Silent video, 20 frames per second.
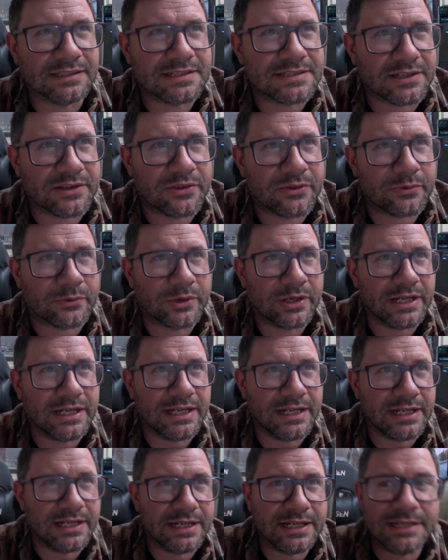It's a
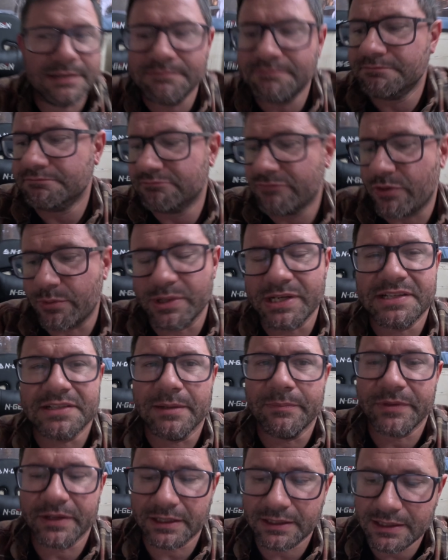3
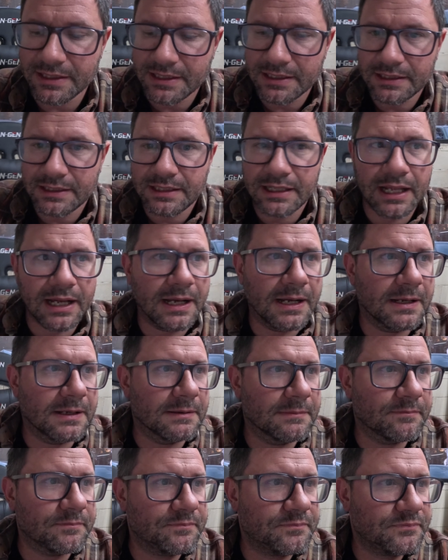something.
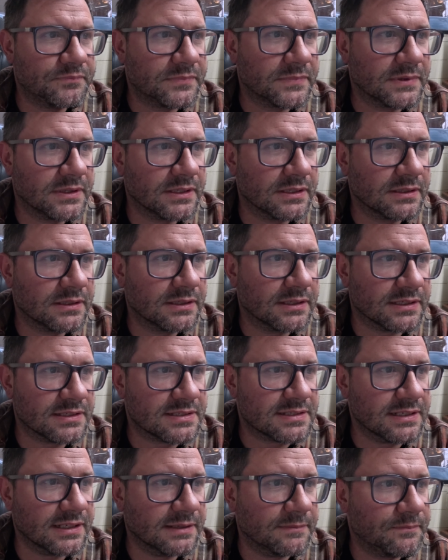Let's
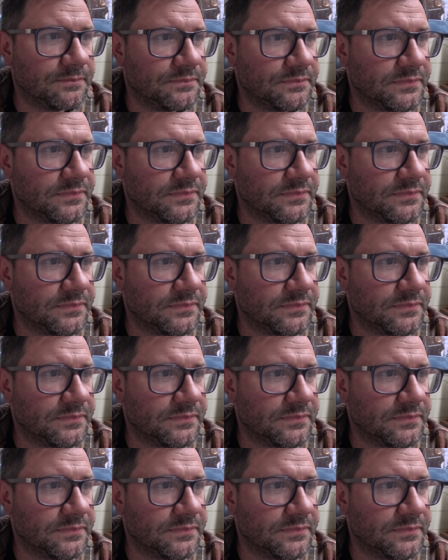see.